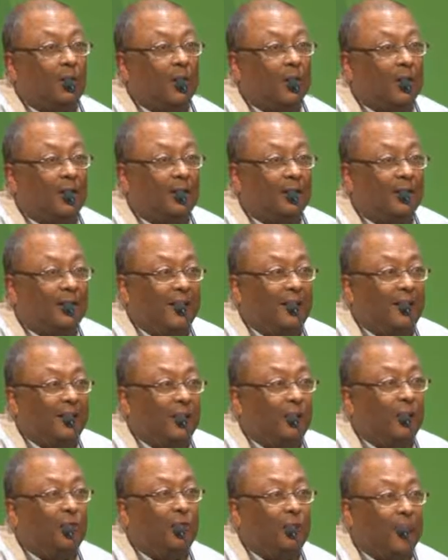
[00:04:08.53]
and
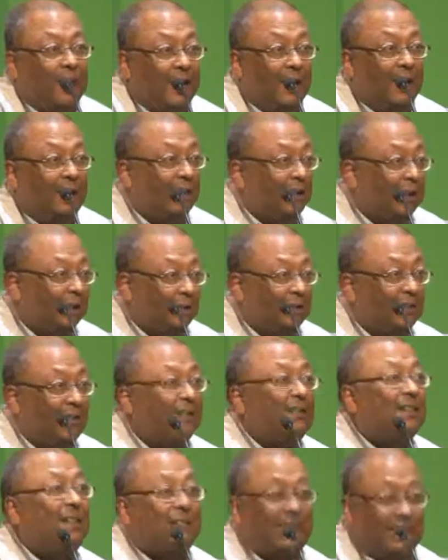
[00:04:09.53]
danger of fire and other
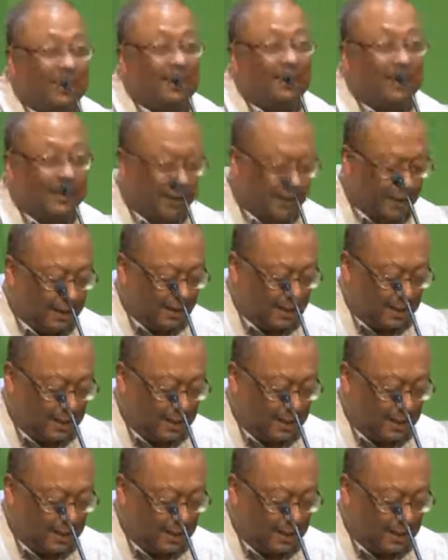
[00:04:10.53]
things are still there.